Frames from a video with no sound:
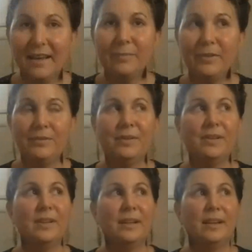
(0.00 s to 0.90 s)
beautiful.
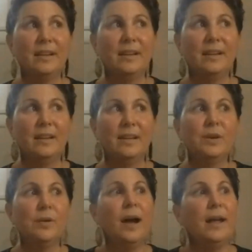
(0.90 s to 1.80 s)
So
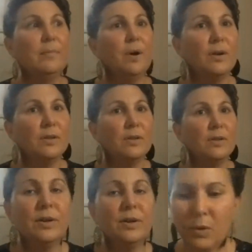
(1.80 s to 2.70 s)
I am
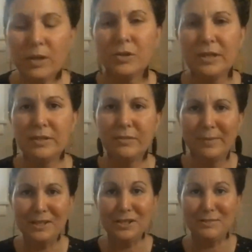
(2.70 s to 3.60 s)
also a
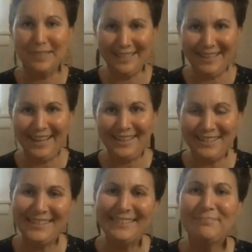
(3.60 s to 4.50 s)
transformation
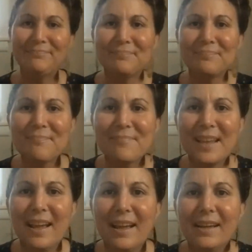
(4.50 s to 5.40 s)
mediator.
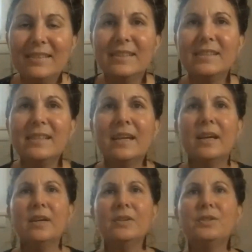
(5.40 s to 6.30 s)
Okay. And
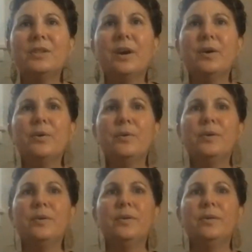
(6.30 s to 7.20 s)

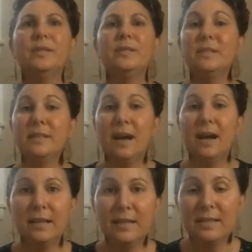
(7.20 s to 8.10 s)
so this is
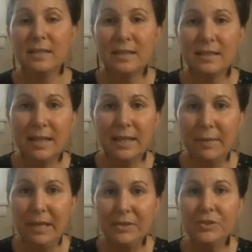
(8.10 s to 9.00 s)
not necessarily a
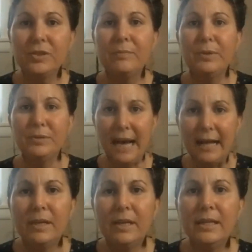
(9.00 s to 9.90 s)
mainstream
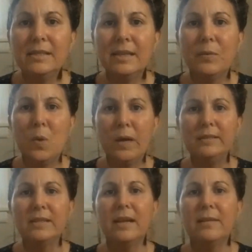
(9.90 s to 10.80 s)
modality. It is a
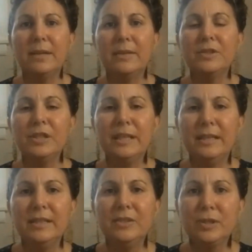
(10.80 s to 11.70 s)
one-time energy
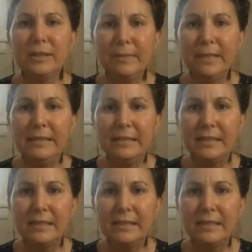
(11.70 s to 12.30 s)
healing treatment,